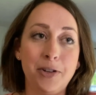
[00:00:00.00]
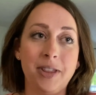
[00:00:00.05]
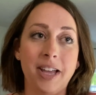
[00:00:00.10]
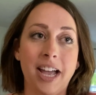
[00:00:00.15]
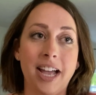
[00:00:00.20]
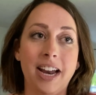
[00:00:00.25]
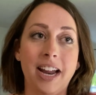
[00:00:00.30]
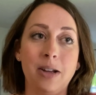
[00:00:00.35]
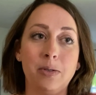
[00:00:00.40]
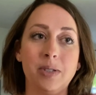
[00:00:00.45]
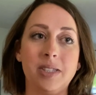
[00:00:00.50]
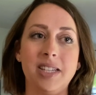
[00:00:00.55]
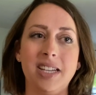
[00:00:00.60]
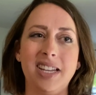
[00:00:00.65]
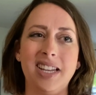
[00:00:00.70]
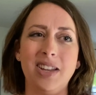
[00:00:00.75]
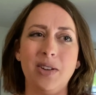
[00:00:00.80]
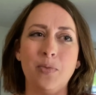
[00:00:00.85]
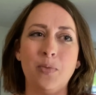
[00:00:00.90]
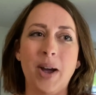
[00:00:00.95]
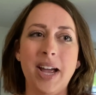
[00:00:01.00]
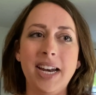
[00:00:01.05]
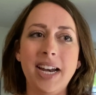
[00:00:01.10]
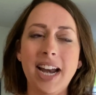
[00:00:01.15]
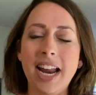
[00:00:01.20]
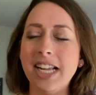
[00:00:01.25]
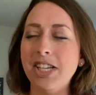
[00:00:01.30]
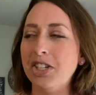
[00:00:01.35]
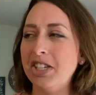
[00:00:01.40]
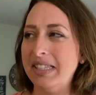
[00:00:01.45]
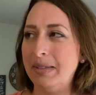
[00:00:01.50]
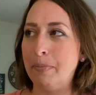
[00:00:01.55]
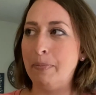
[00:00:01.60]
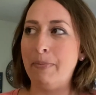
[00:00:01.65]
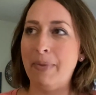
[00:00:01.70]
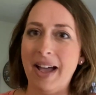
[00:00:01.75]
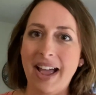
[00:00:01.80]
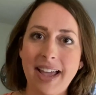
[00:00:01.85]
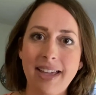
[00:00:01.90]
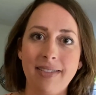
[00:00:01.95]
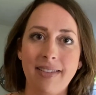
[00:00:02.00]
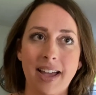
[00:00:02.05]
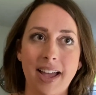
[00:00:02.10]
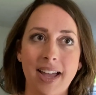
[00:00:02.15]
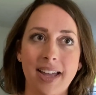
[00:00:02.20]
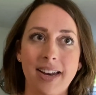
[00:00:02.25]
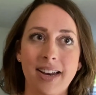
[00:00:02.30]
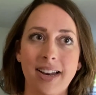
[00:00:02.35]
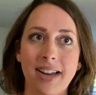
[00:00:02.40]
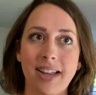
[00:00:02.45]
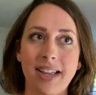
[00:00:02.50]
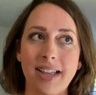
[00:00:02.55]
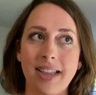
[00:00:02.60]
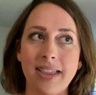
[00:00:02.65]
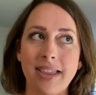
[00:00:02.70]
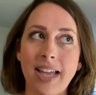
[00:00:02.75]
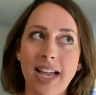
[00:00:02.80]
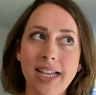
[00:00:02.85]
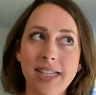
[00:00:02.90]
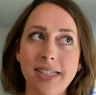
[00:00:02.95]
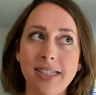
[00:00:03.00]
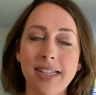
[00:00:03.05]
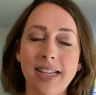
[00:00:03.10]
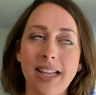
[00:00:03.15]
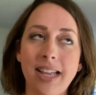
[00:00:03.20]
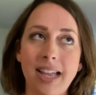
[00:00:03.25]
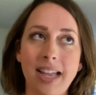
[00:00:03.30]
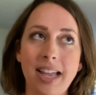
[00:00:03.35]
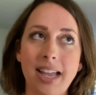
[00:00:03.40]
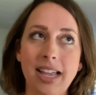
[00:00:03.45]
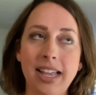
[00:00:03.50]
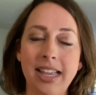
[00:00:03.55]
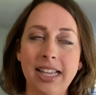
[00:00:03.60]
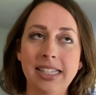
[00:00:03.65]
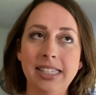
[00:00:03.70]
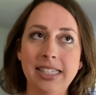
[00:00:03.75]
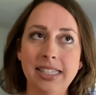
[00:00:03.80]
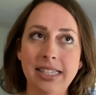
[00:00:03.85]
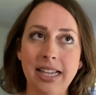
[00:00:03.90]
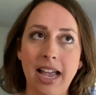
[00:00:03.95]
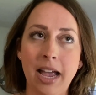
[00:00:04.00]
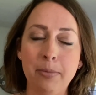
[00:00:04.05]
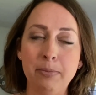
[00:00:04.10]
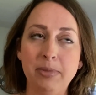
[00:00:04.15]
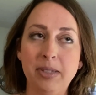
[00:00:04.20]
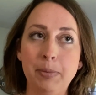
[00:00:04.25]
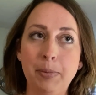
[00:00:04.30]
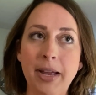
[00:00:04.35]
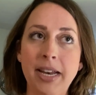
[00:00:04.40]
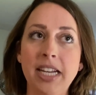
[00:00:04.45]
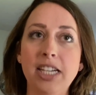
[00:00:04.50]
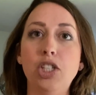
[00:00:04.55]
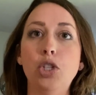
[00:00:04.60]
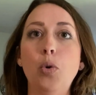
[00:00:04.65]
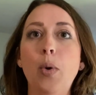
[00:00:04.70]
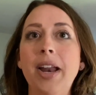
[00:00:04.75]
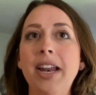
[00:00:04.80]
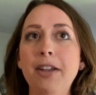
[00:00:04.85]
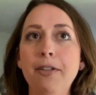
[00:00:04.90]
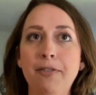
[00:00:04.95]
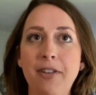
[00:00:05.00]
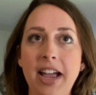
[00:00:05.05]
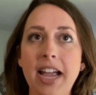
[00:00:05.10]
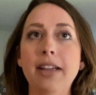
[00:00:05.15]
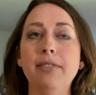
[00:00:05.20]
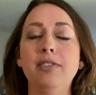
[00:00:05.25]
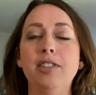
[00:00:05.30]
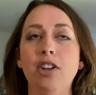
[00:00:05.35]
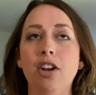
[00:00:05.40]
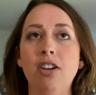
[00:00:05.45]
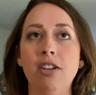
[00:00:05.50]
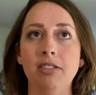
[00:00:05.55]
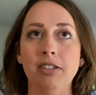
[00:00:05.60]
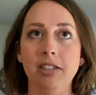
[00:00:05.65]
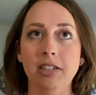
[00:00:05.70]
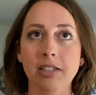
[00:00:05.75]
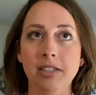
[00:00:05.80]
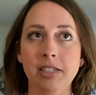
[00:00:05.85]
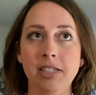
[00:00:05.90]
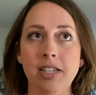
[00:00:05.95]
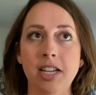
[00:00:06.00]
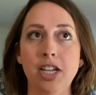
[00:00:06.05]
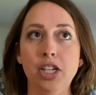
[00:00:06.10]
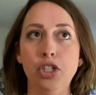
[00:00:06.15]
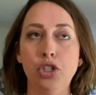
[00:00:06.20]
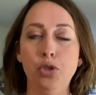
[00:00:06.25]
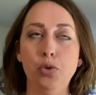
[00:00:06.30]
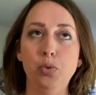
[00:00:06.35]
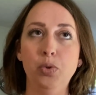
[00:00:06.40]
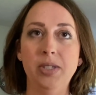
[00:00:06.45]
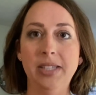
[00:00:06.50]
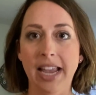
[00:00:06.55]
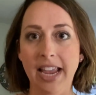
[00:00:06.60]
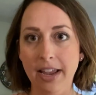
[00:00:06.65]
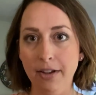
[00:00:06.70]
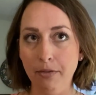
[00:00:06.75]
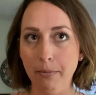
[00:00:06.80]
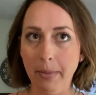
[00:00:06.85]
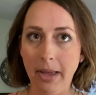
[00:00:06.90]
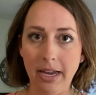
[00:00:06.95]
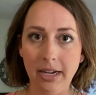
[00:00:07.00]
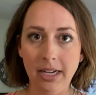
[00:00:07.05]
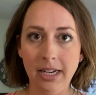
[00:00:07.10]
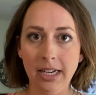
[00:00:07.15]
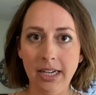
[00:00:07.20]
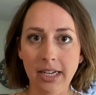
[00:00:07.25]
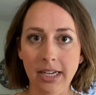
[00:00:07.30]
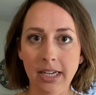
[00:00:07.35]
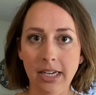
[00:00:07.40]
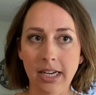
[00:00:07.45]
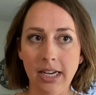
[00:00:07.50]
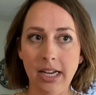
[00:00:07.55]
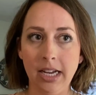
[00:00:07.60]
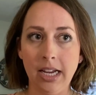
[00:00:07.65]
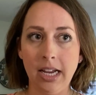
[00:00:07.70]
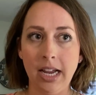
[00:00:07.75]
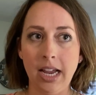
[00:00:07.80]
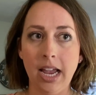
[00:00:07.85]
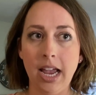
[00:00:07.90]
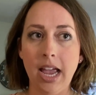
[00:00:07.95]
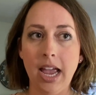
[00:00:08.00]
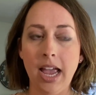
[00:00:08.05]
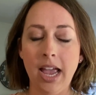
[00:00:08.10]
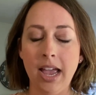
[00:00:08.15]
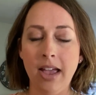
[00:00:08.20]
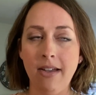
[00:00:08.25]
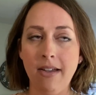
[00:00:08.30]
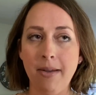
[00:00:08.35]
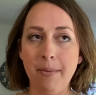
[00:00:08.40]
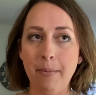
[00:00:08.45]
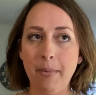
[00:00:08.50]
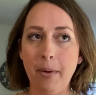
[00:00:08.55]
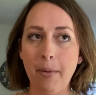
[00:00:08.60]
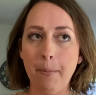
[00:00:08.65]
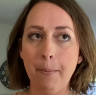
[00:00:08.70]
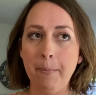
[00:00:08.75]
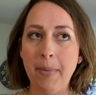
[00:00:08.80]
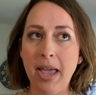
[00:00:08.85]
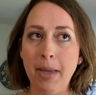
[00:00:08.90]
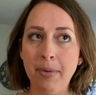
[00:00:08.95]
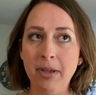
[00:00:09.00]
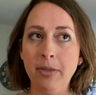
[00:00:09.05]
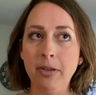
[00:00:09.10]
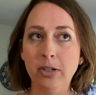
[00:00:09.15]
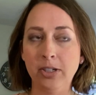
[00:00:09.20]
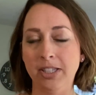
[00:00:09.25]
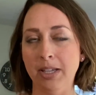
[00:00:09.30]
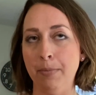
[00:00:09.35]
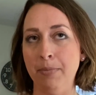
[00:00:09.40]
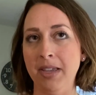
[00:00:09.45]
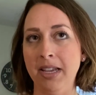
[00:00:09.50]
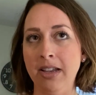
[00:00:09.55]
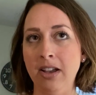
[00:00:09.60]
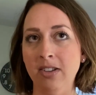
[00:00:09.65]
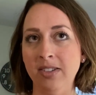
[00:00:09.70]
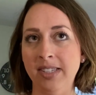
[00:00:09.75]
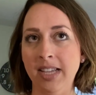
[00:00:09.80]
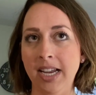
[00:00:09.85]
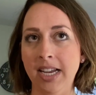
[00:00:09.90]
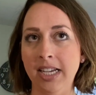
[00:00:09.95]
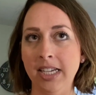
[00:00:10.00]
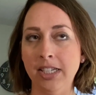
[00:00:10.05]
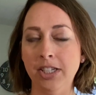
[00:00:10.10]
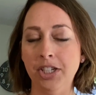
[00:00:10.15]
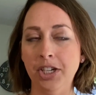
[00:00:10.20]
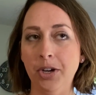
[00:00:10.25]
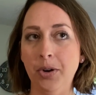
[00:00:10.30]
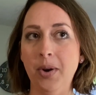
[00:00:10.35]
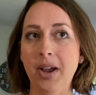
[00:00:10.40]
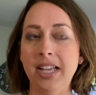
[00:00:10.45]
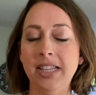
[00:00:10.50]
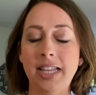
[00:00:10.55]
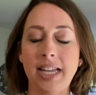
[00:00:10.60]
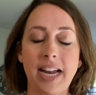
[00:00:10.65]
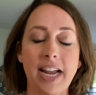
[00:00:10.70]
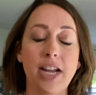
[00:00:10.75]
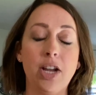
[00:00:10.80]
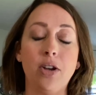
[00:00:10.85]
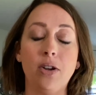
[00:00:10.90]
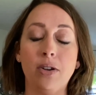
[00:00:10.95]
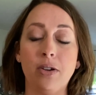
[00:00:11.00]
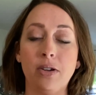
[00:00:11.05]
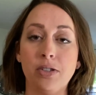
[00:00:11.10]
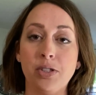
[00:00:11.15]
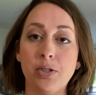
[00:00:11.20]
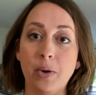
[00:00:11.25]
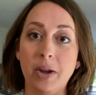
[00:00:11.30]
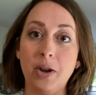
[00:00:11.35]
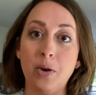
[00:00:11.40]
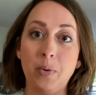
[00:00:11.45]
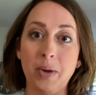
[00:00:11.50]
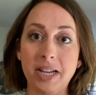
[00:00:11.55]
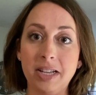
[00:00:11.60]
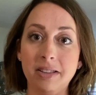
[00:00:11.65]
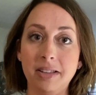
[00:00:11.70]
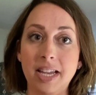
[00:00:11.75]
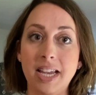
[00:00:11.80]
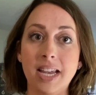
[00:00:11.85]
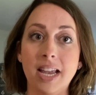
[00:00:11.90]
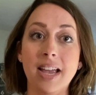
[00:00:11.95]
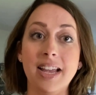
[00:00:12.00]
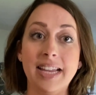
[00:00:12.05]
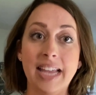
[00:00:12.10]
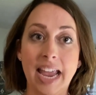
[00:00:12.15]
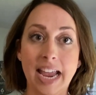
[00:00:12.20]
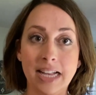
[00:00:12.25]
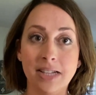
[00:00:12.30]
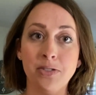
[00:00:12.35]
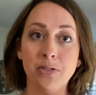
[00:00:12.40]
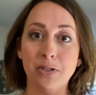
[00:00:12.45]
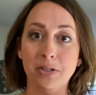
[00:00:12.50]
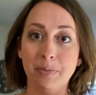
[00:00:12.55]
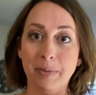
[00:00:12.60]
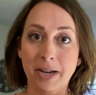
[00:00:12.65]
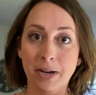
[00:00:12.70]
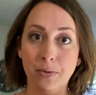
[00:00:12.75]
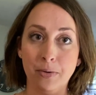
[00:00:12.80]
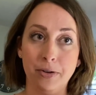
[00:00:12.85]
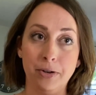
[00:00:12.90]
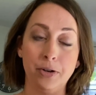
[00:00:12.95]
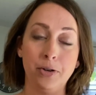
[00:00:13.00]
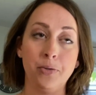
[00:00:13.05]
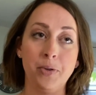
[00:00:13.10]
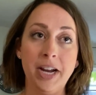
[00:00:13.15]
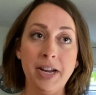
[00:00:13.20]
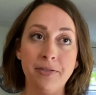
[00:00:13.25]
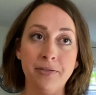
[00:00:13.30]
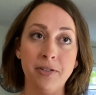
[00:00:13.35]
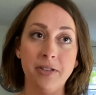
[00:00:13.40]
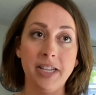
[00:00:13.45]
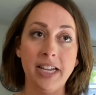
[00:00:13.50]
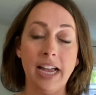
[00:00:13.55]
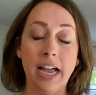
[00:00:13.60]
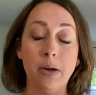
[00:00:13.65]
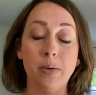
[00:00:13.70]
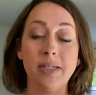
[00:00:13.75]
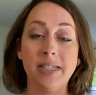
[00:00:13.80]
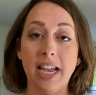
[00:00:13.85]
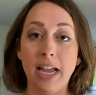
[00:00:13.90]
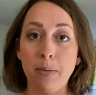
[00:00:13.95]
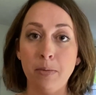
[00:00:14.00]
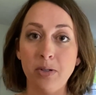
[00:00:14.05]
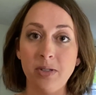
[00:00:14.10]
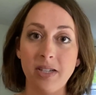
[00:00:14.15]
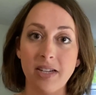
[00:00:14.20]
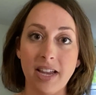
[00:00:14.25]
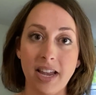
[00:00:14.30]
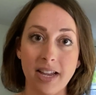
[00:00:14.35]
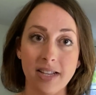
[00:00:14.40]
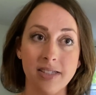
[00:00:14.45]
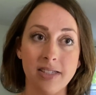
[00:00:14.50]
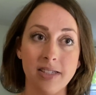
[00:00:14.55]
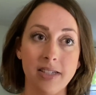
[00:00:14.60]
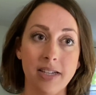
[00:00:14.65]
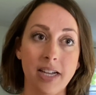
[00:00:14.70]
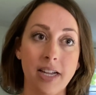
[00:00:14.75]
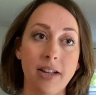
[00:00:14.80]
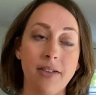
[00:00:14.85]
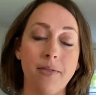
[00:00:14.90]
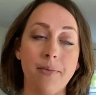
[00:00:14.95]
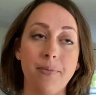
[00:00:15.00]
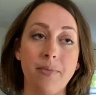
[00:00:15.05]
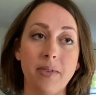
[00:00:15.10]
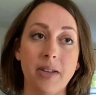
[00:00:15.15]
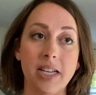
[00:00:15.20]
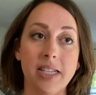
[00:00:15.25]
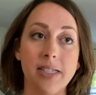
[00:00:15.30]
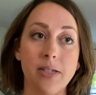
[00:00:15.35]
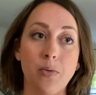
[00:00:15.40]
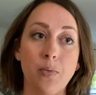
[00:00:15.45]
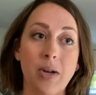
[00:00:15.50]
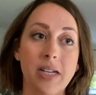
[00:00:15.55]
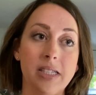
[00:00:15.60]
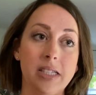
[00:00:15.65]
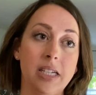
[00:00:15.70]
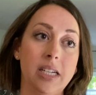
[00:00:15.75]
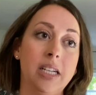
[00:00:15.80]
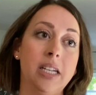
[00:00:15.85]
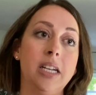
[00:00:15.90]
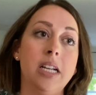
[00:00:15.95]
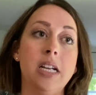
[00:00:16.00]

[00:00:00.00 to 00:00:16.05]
that, I was thinking, why did I just buy that? I'm spending $25 to save money. Maybe there's something else I can do. And then I quickly canceled my order. Gratefully, I was able to cancel it because it wasn't